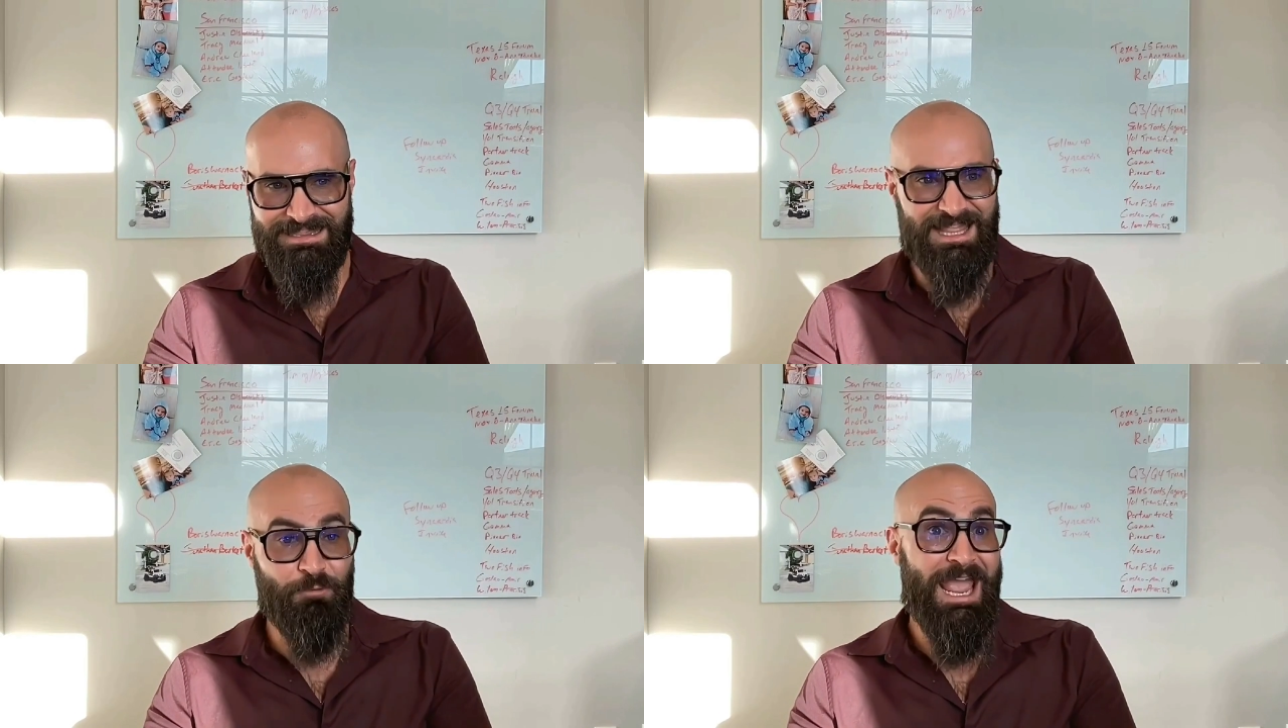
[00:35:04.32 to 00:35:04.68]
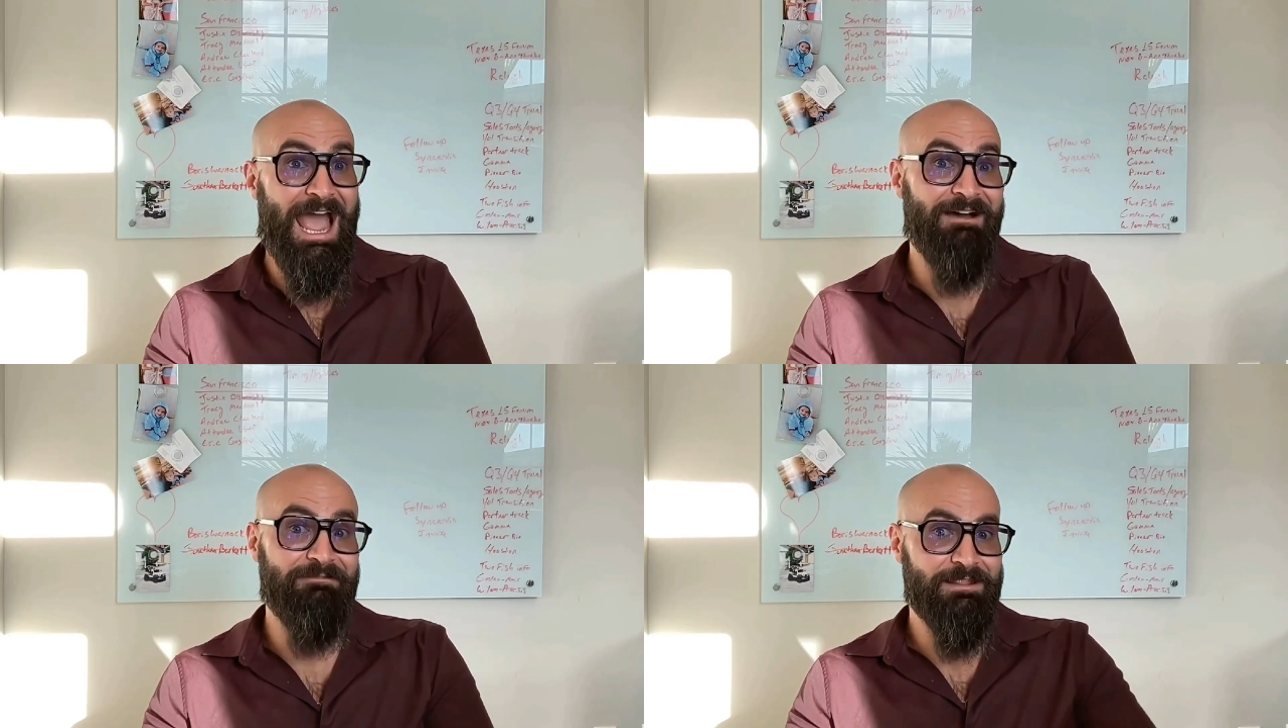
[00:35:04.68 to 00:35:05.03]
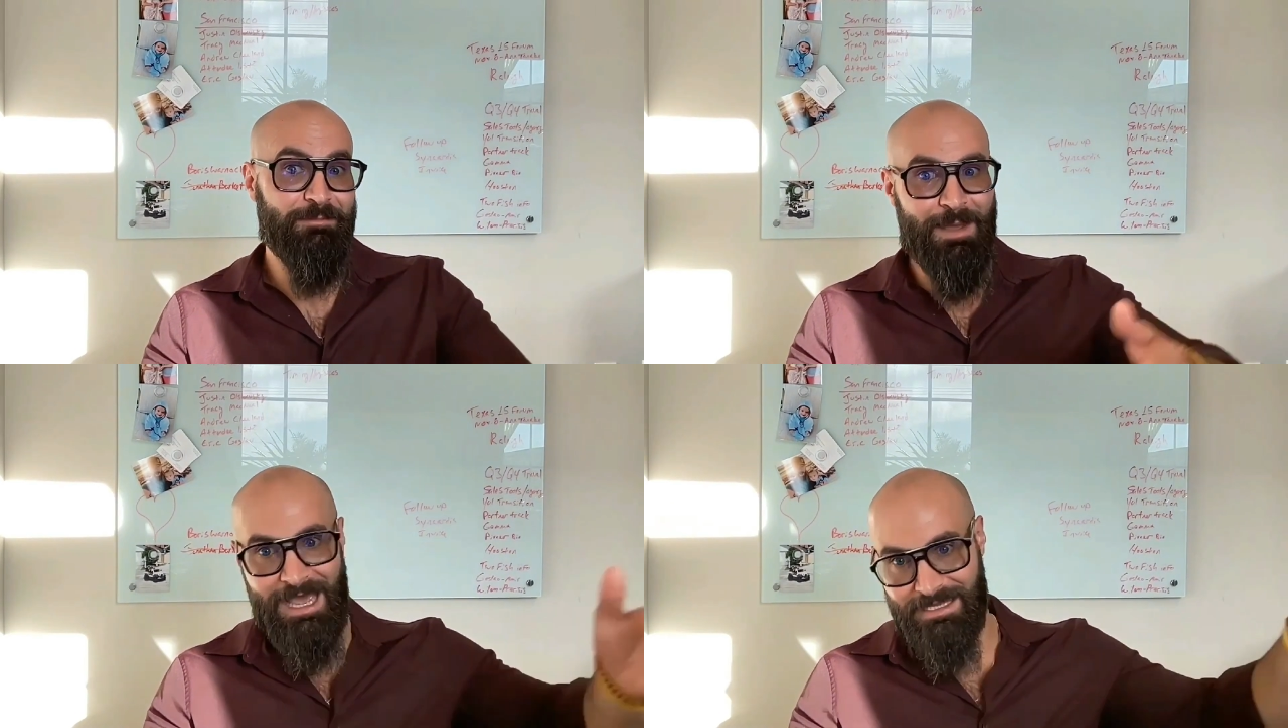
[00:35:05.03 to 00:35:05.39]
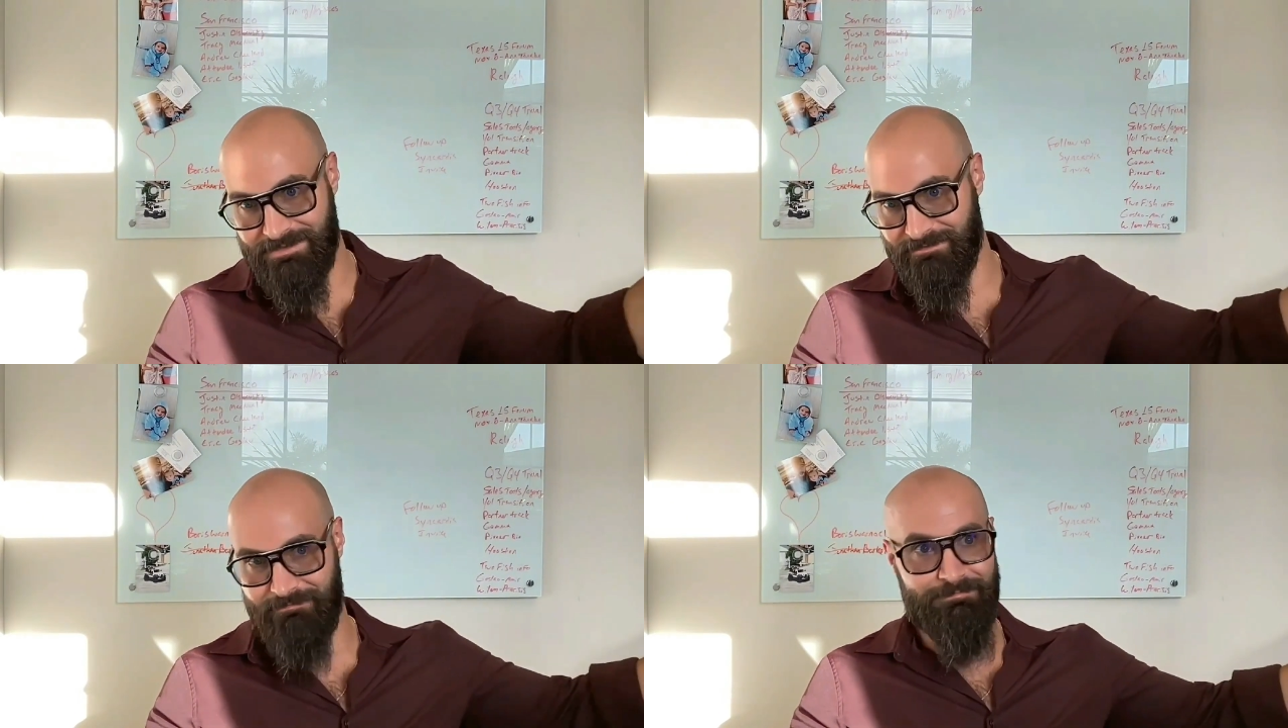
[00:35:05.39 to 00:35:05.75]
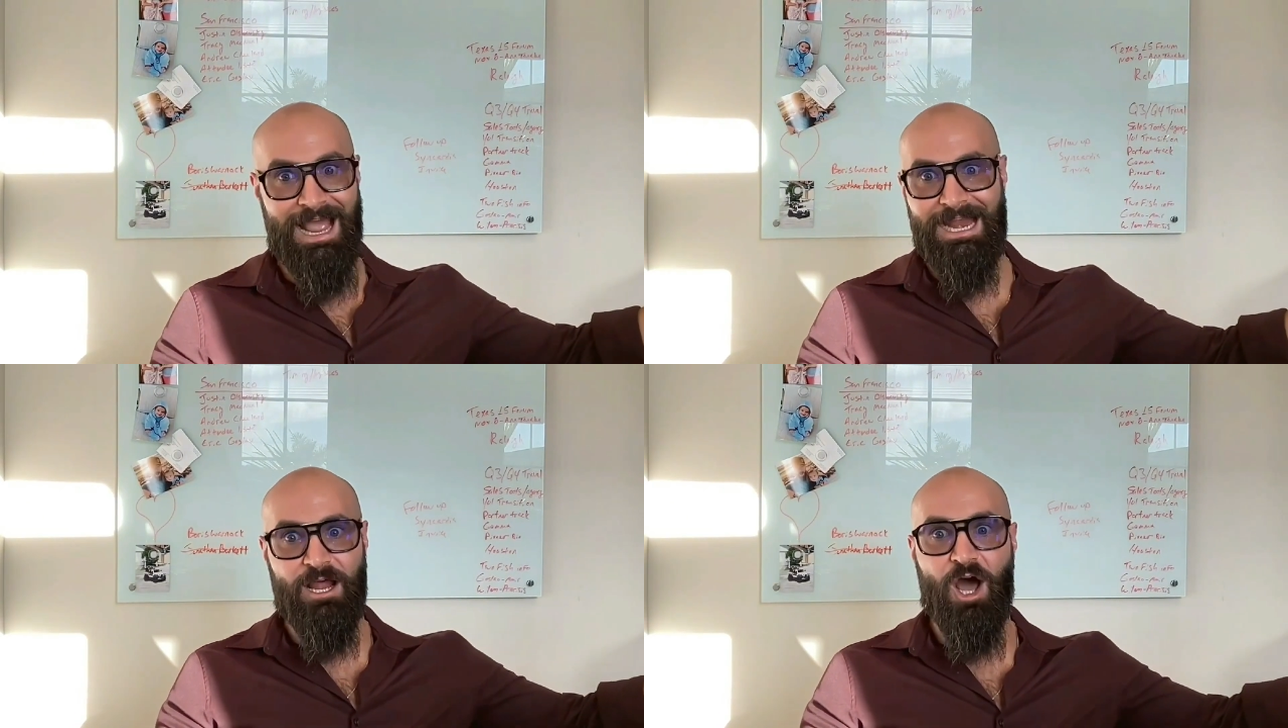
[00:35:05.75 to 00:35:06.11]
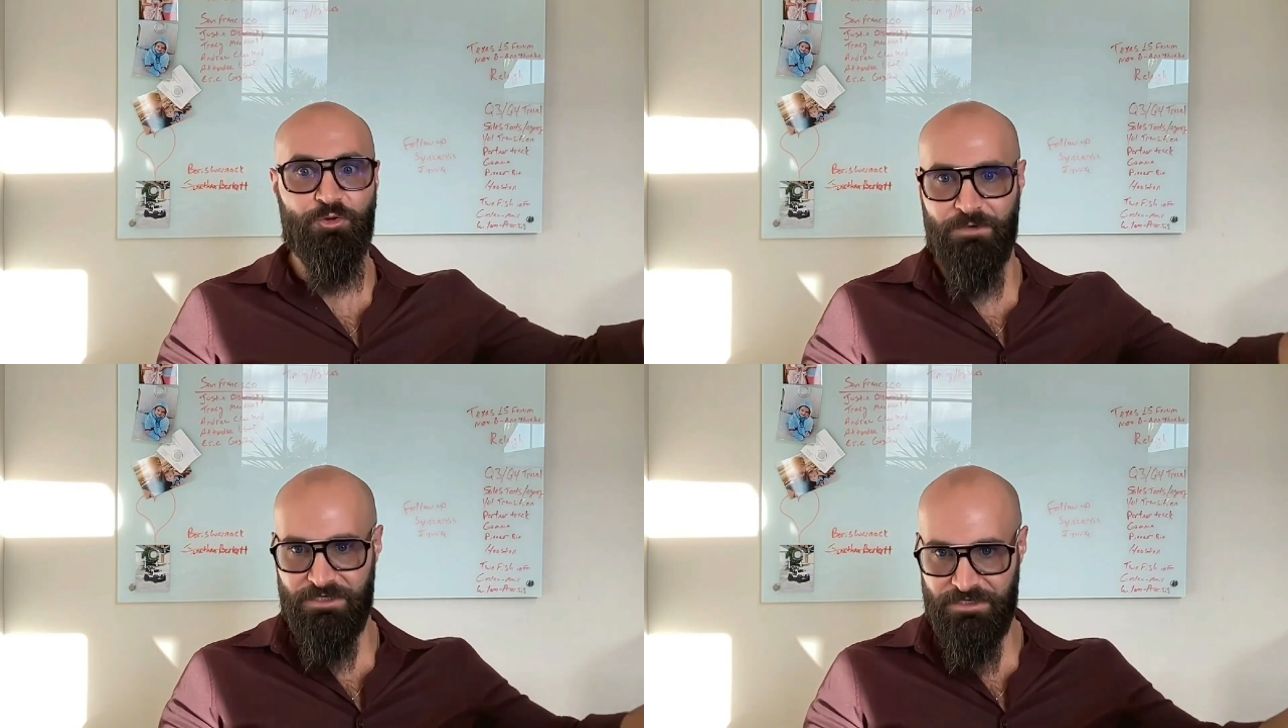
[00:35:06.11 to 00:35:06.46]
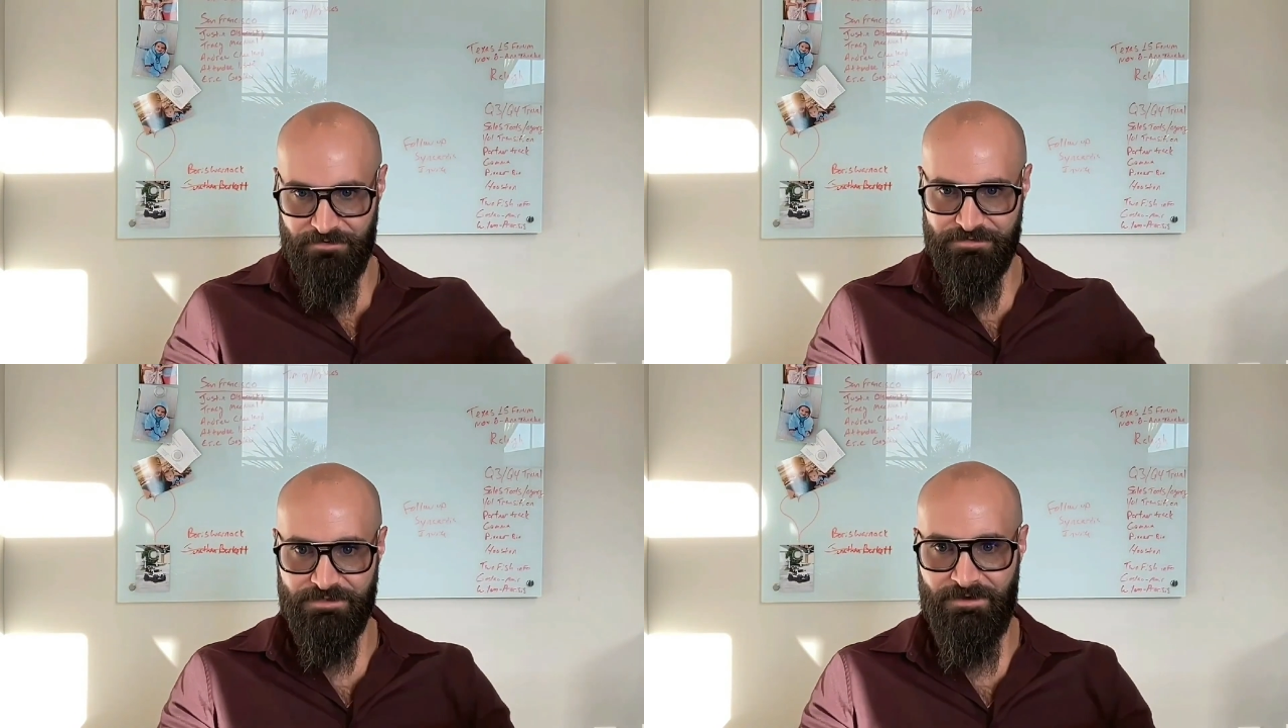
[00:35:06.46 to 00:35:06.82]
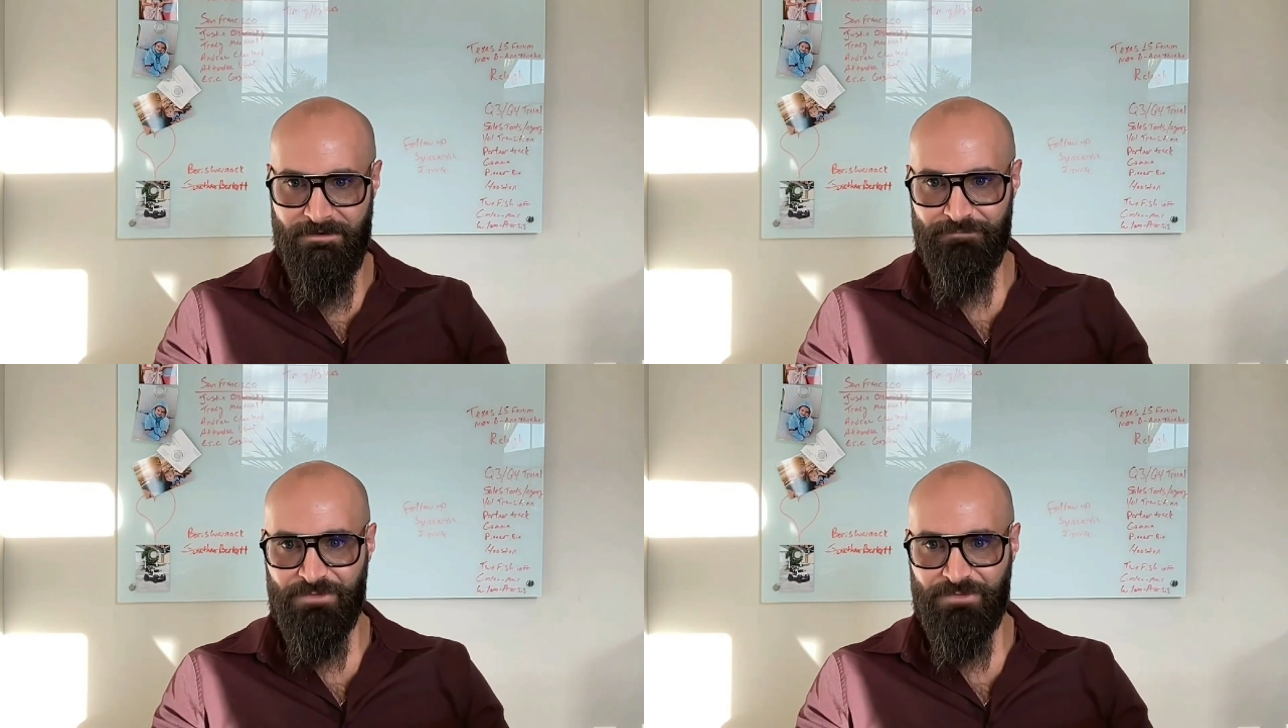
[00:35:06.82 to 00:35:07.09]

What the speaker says: than we have in the past 900 years.